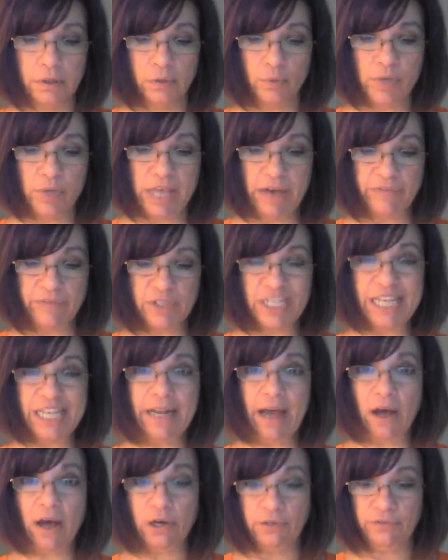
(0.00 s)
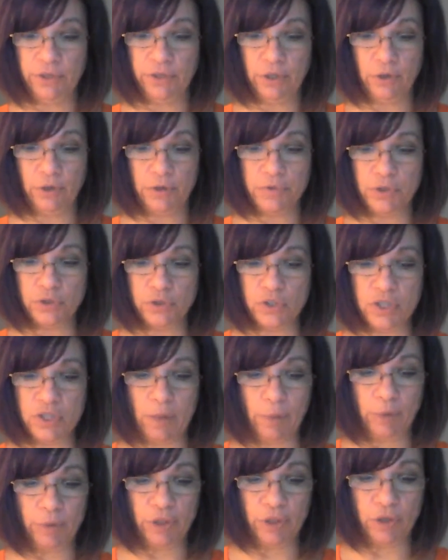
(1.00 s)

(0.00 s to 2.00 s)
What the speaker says: We have to get out of here. There's someone with